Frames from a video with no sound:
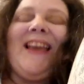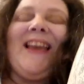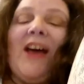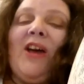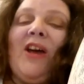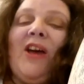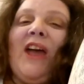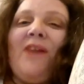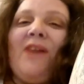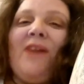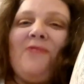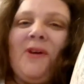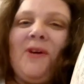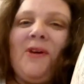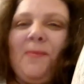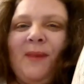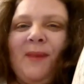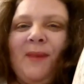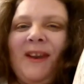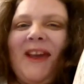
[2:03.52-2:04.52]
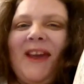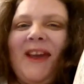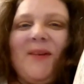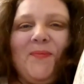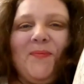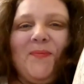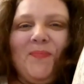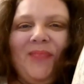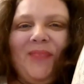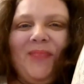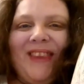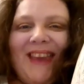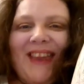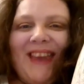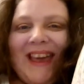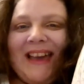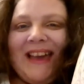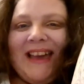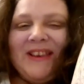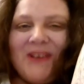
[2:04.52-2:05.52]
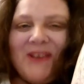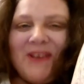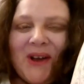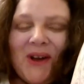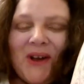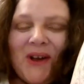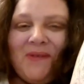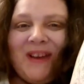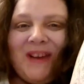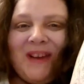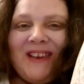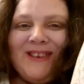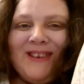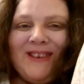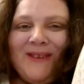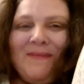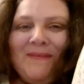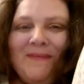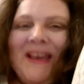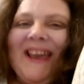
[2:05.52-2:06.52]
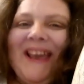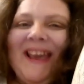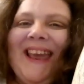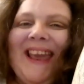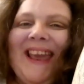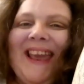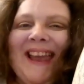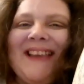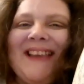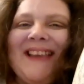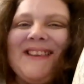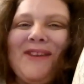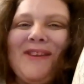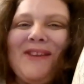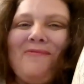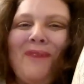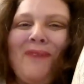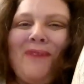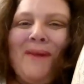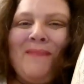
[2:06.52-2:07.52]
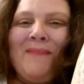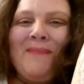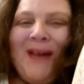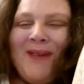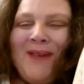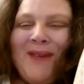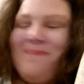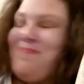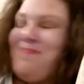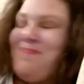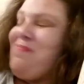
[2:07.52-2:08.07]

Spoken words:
I have opened it, as always, to make it easier for me.